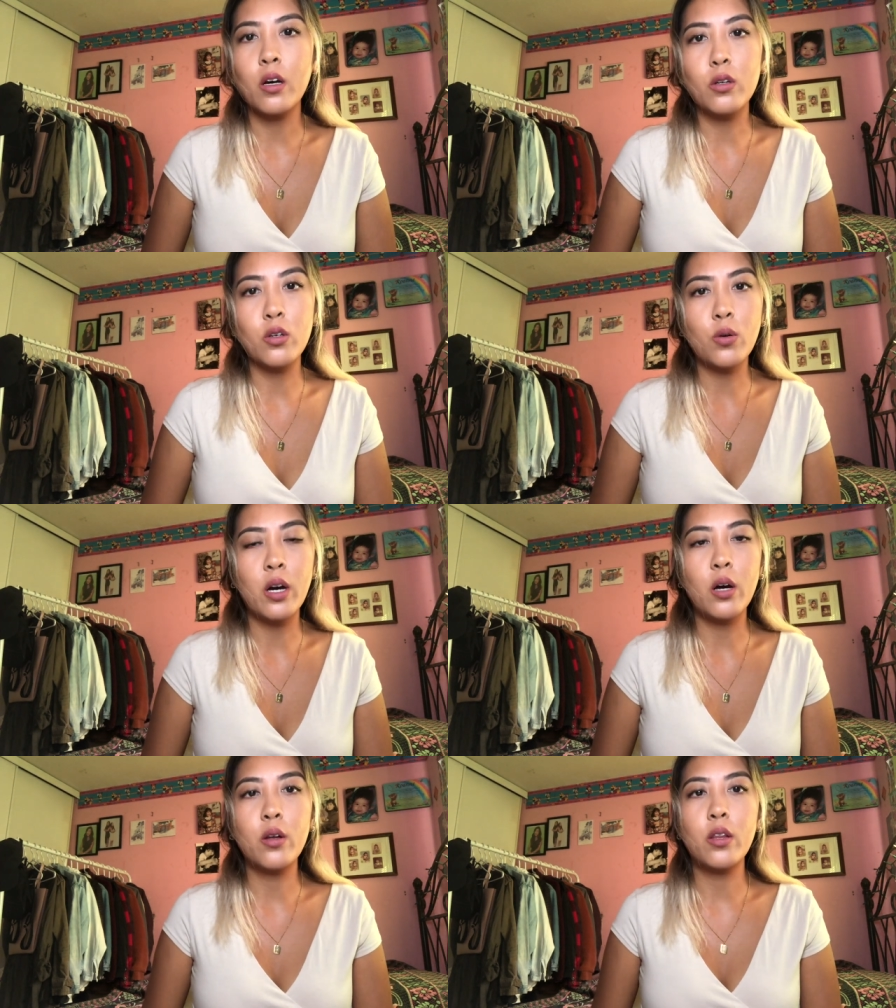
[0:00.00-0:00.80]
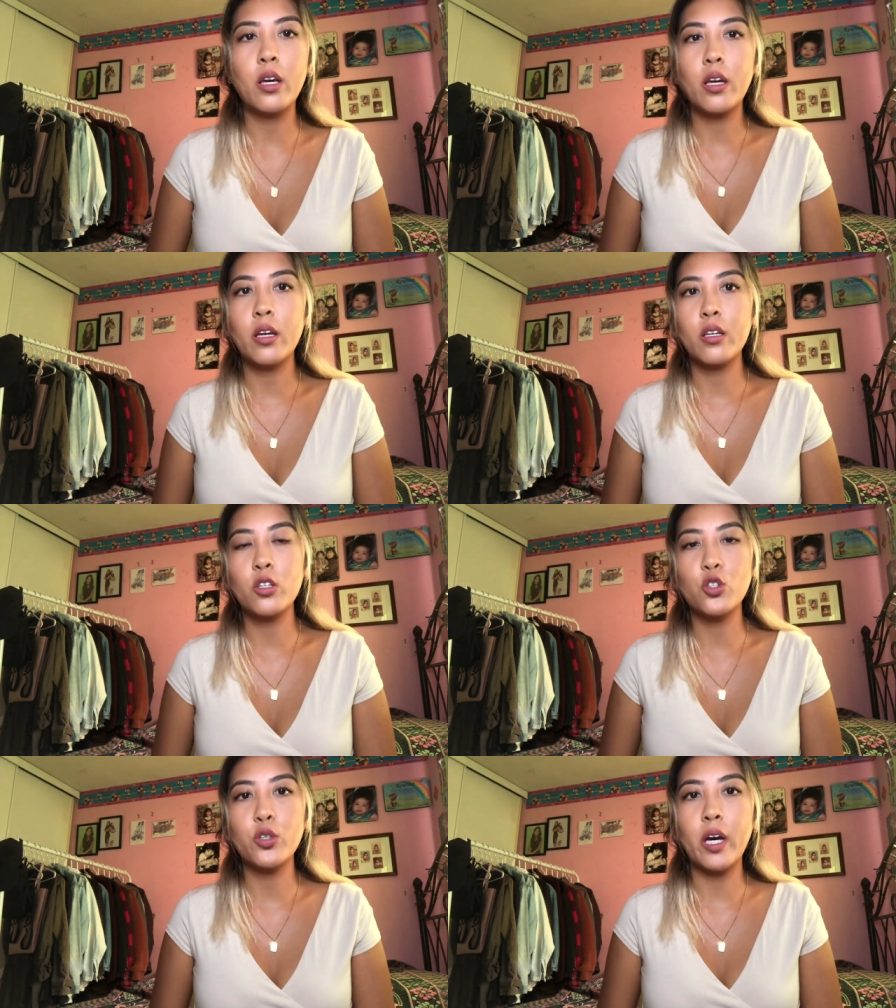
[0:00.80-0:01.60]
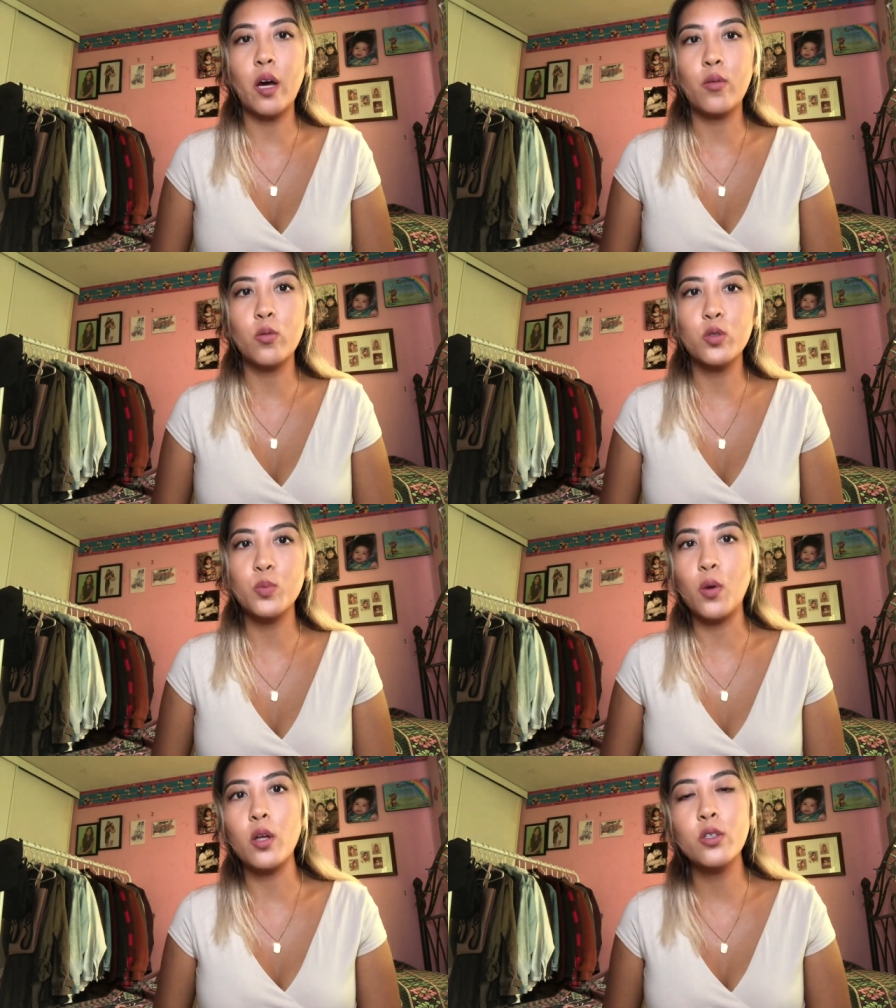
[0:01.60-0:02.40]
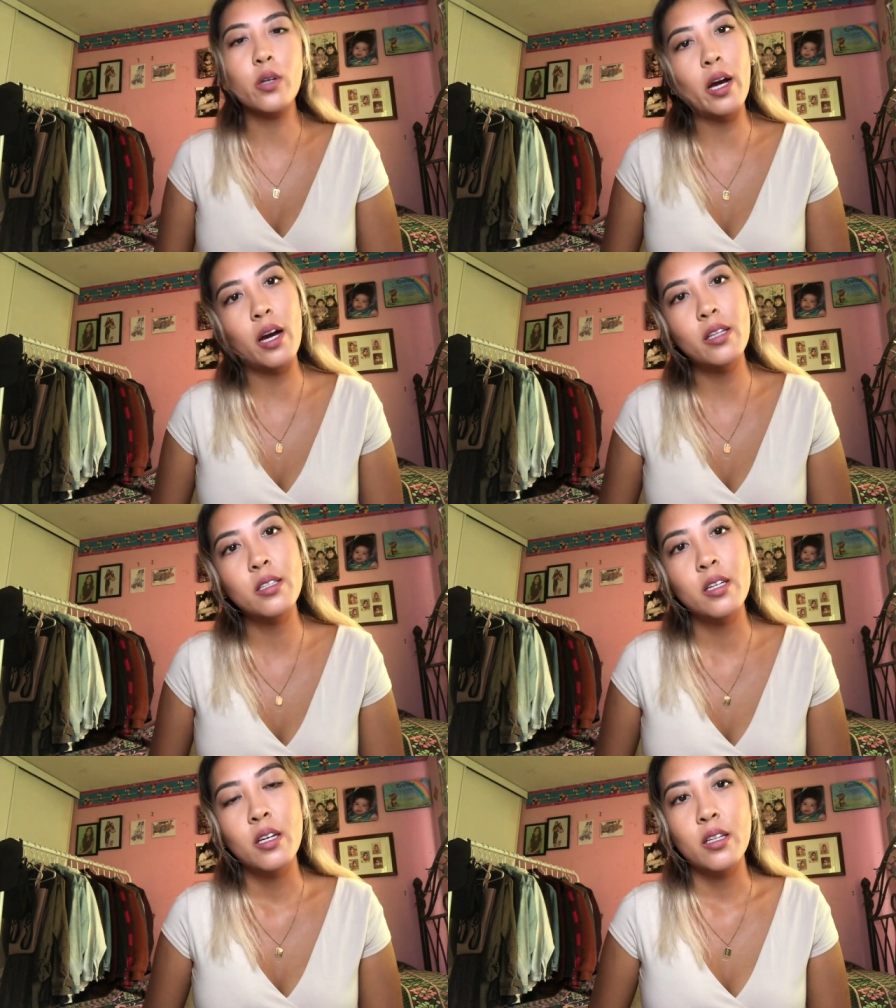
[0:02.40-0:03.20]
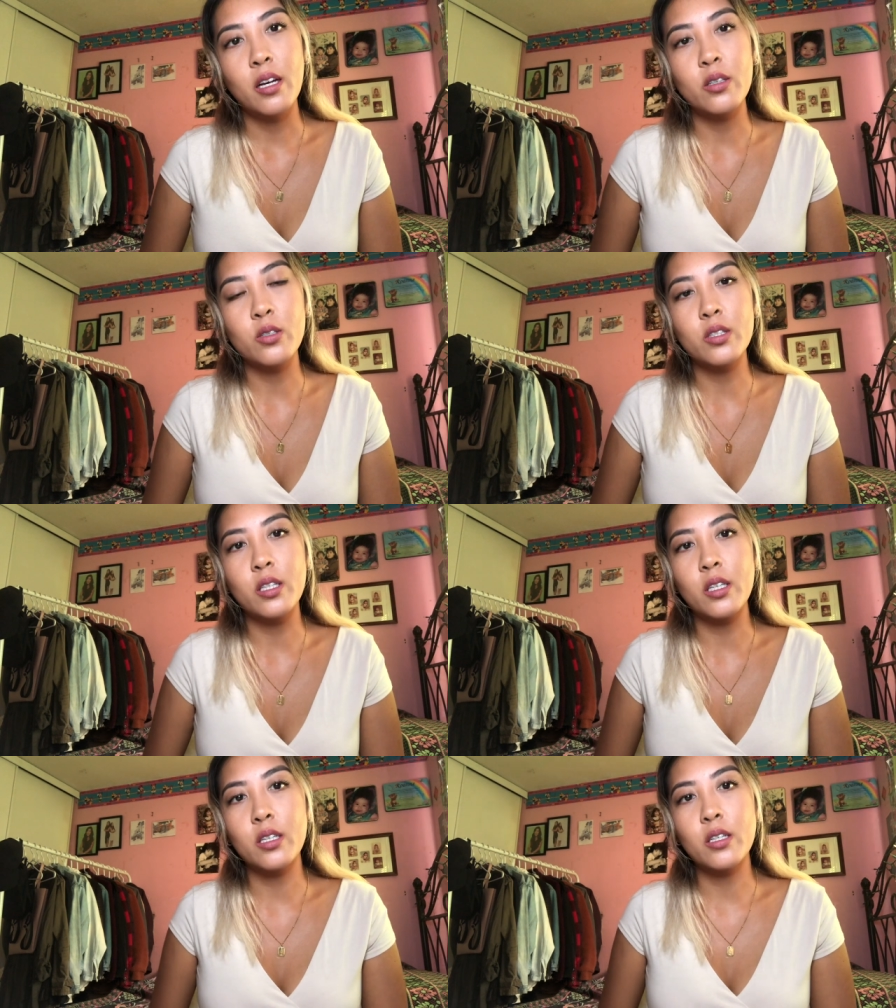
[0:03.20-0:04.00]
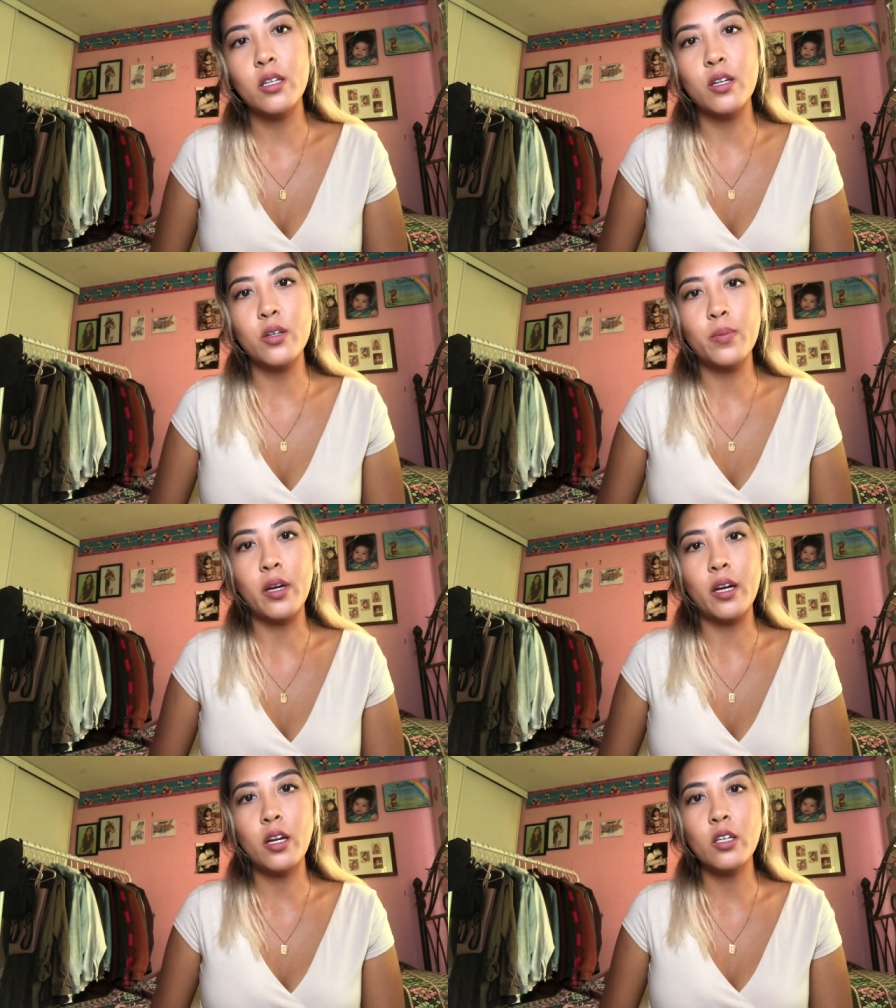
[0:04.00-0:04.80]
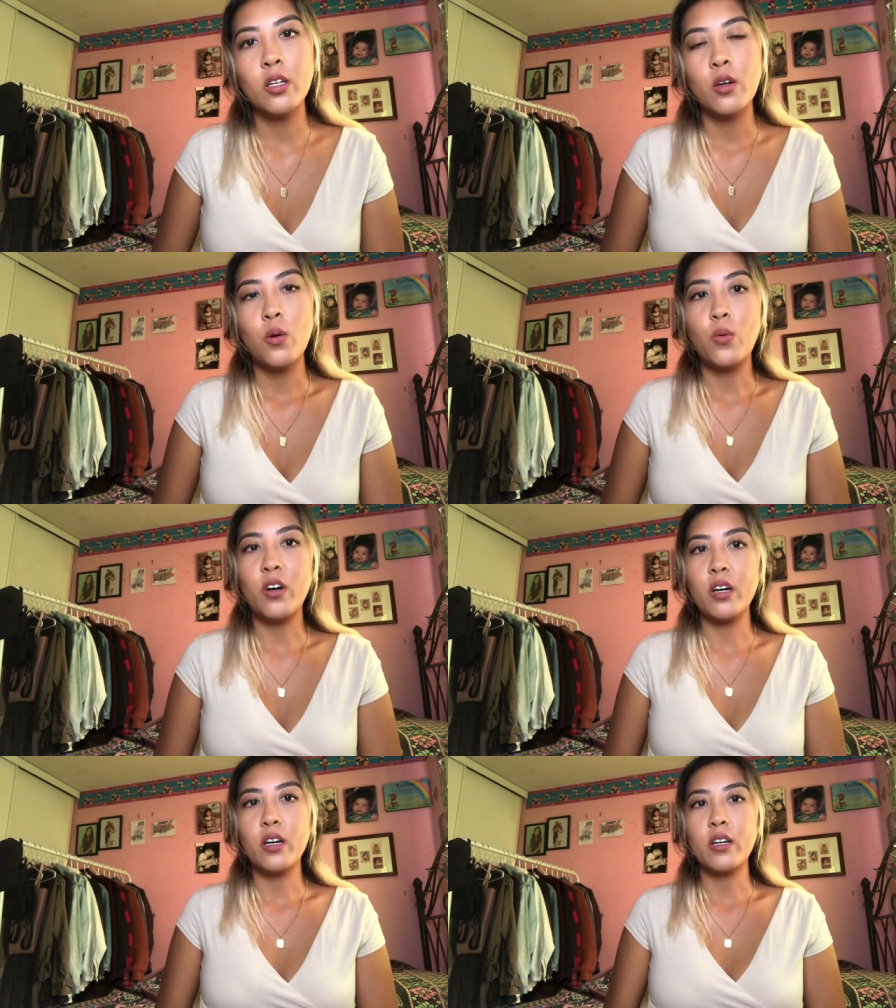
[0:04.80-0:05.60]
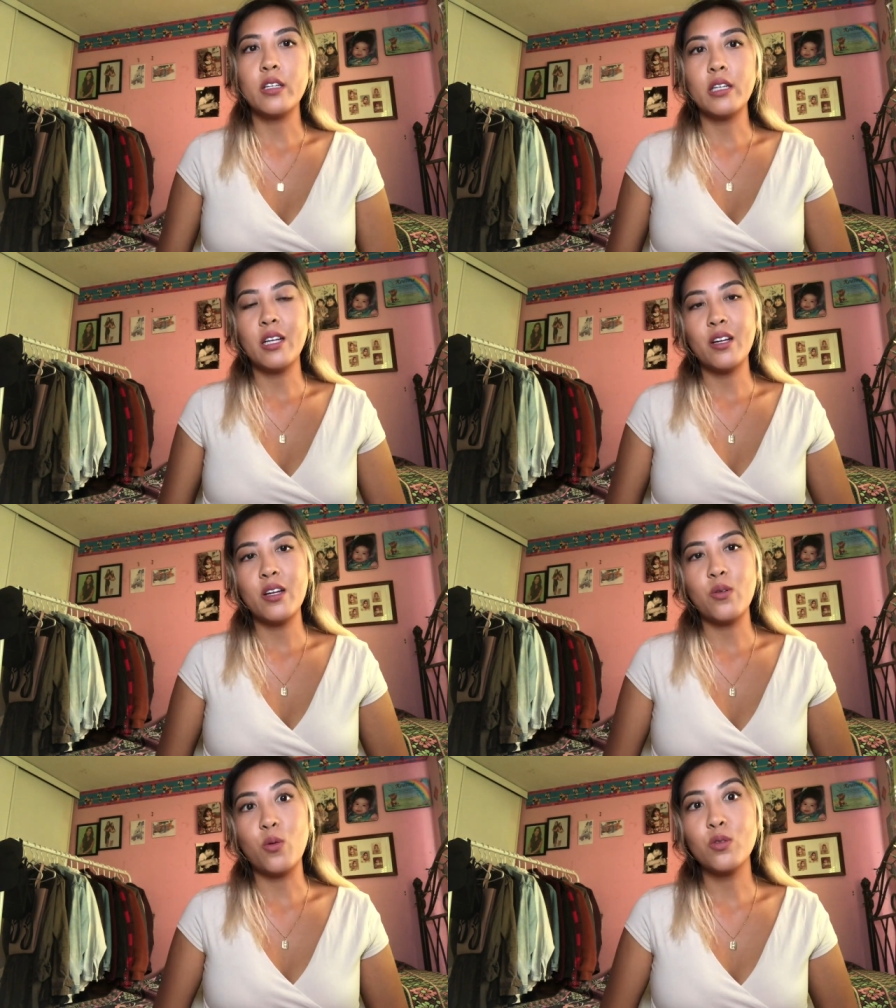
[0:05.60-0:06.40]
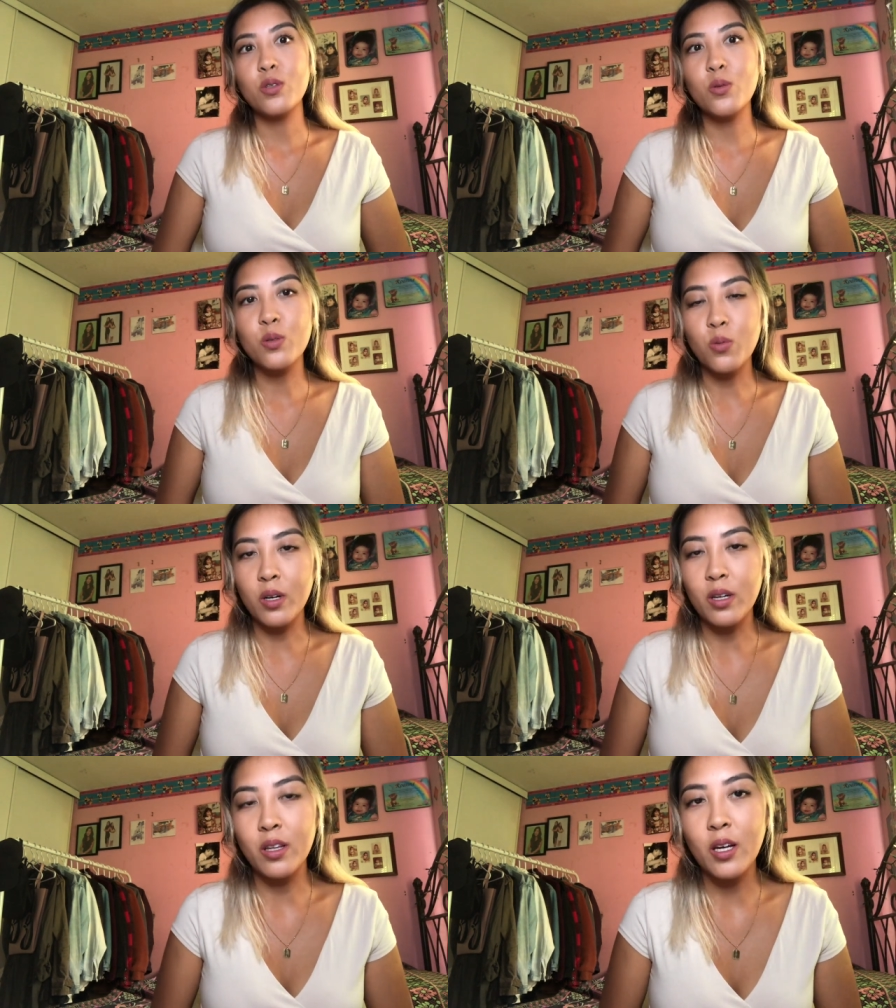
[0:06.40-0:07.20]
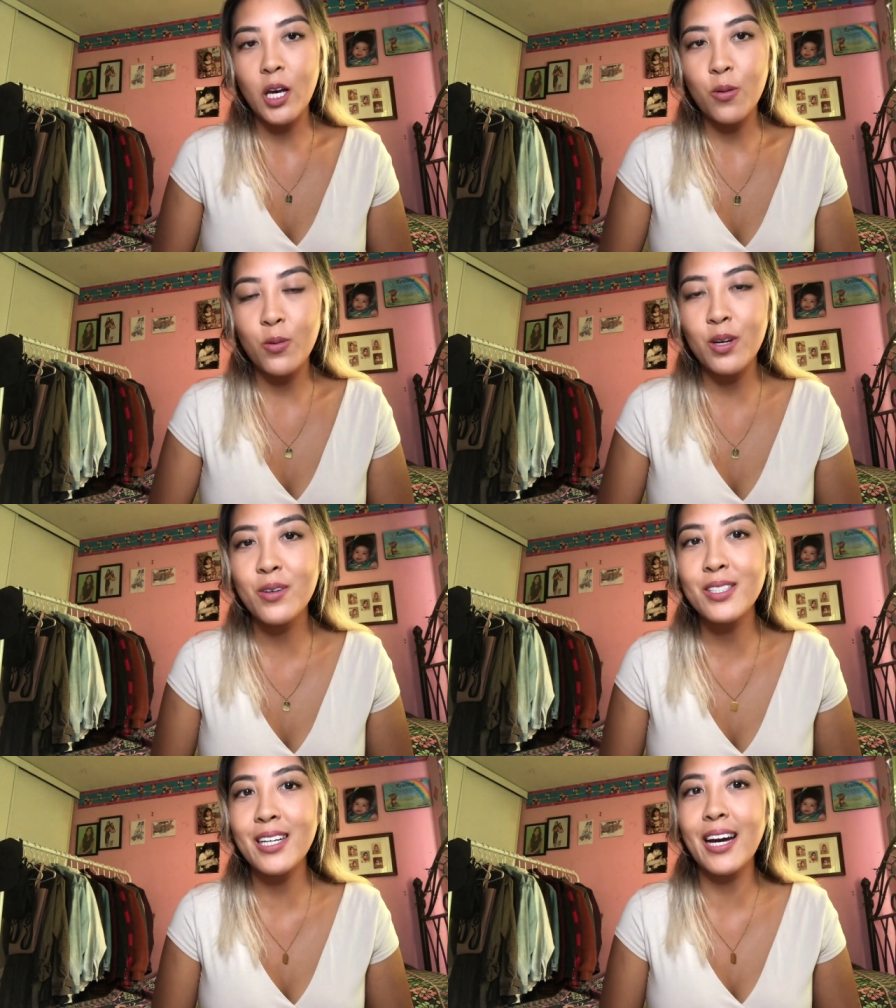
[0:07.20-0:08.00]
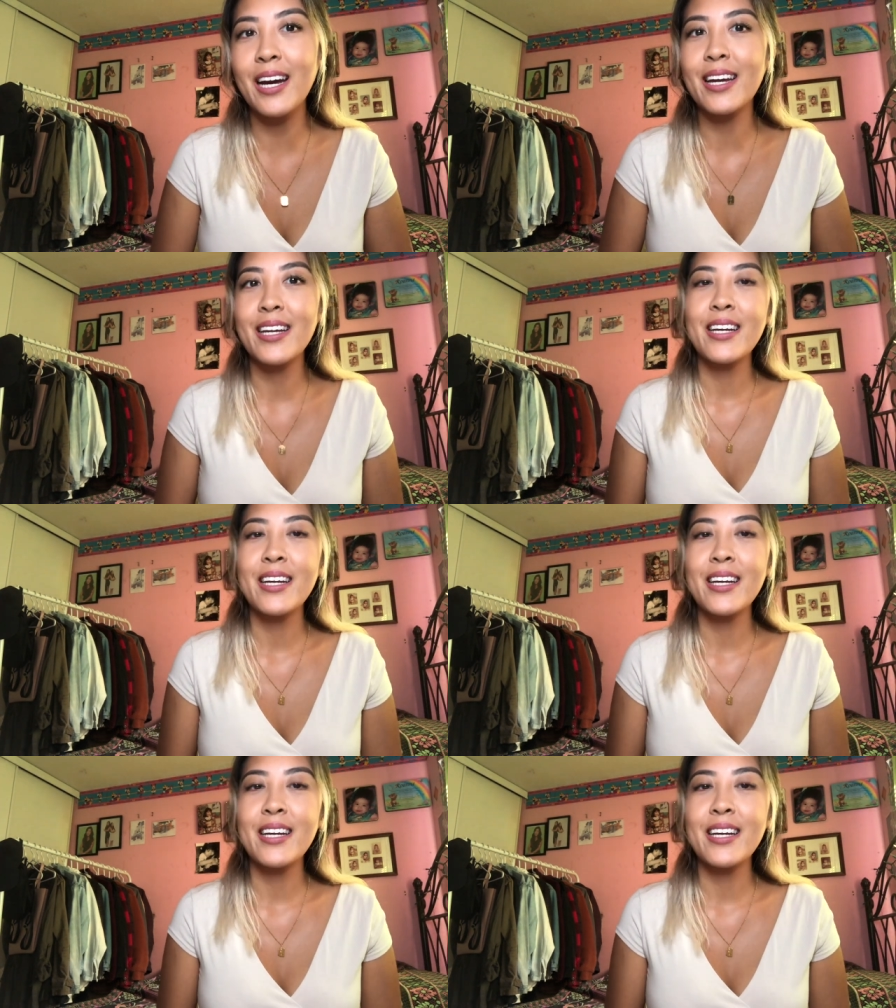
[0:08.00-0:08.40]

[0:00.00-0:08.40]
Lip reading: You know how they usually have those sponsor ads that you see on your page? Well, Rosefield was one of them, which I